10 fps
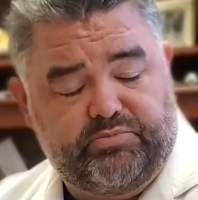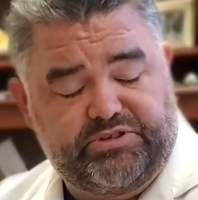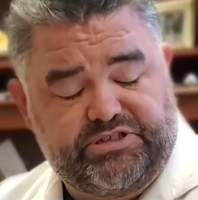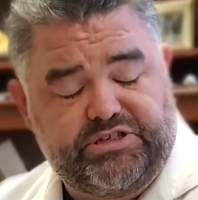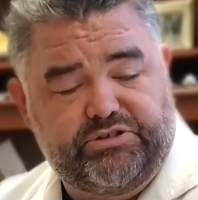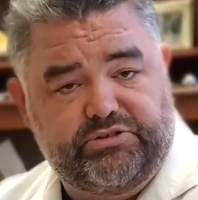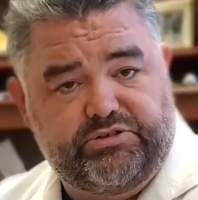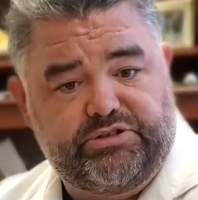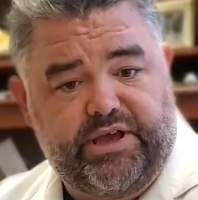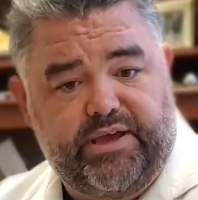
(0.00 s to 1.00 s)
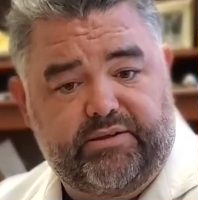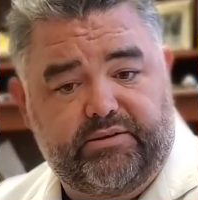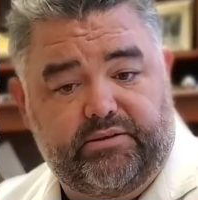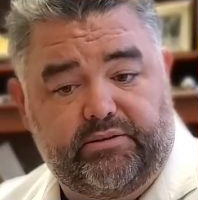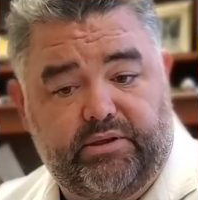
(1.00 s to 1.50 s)
procedures that
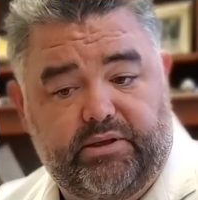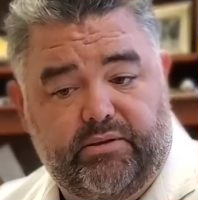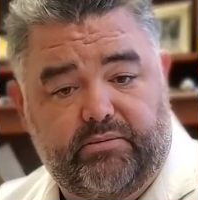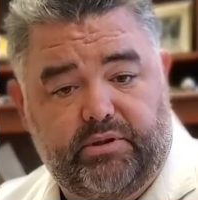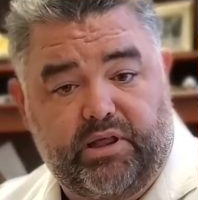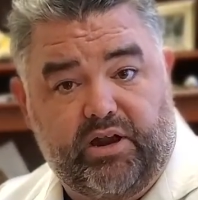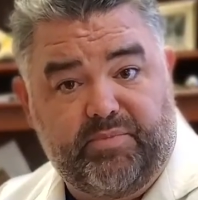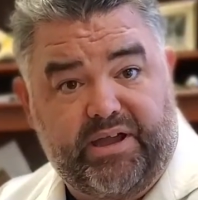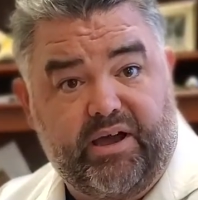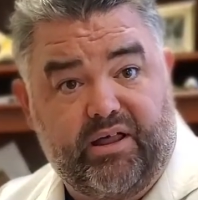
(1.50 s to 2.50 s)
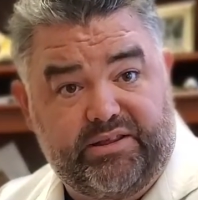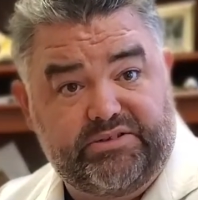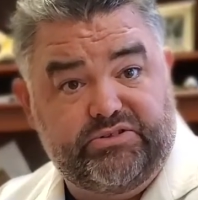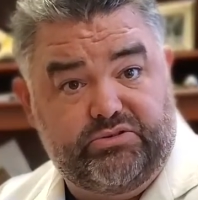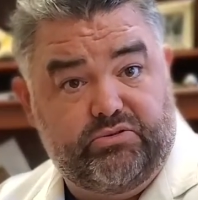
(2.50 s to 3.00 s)
a lot of my
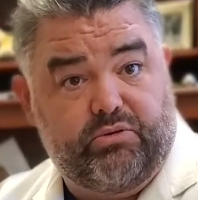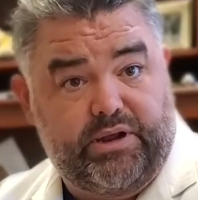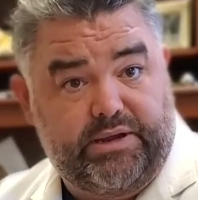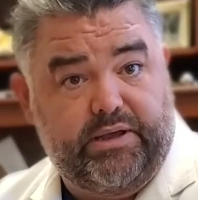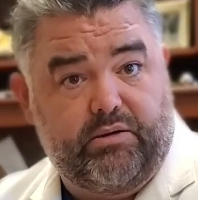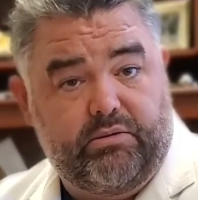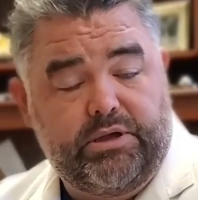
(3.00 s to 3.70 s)
colleagues do right now.